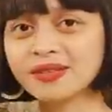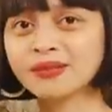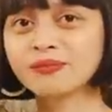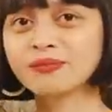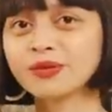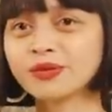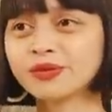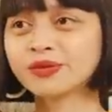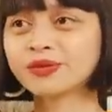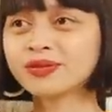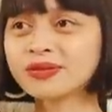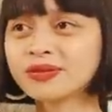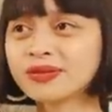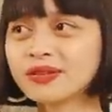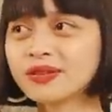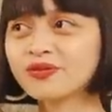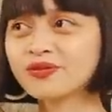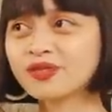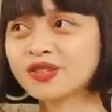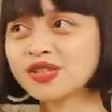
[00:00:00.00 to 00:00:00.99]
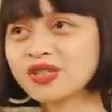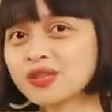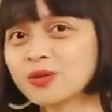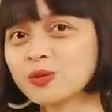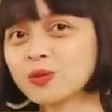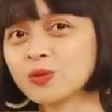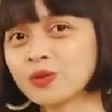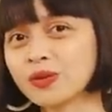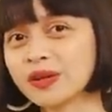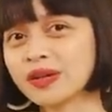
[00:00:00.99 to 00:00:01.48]
the most efficient
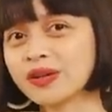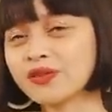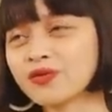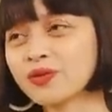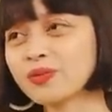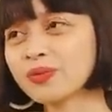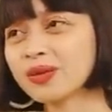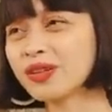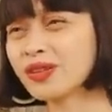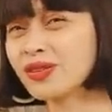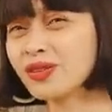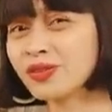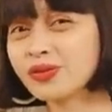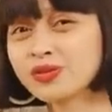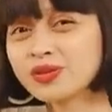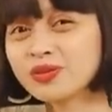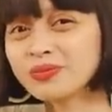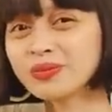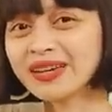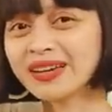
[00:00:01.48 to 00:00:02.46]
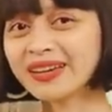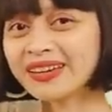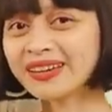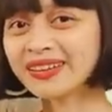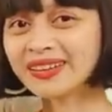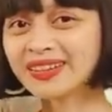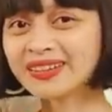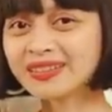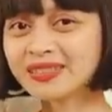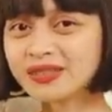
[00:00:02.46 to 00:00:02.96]
way for me to use my
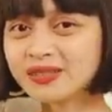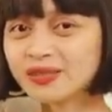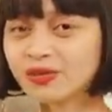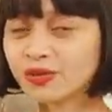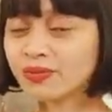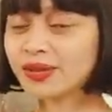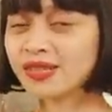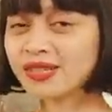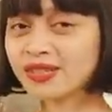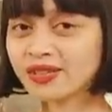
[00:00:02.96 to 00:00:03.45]
eyeglasses or my